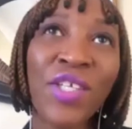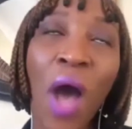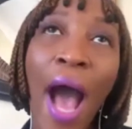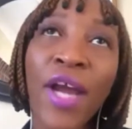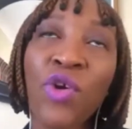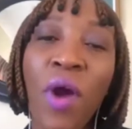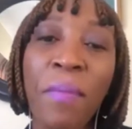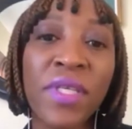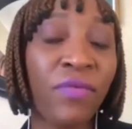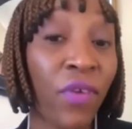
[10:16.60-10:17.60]
so I grew up
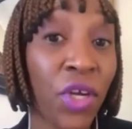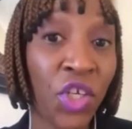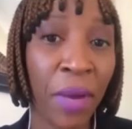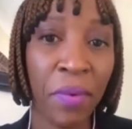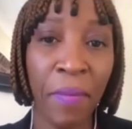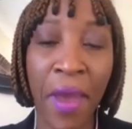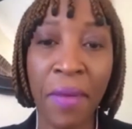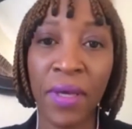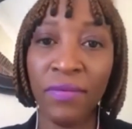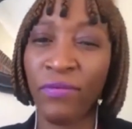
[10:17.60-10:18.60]
as a very chubby
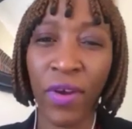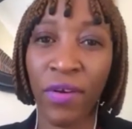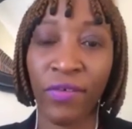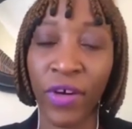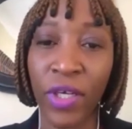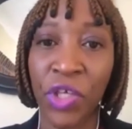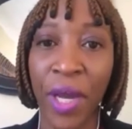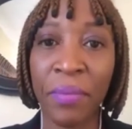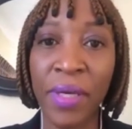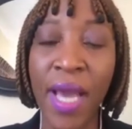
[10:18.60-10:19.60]
baby, very, very
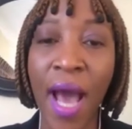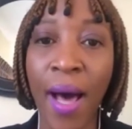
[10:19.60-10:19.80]
chubby.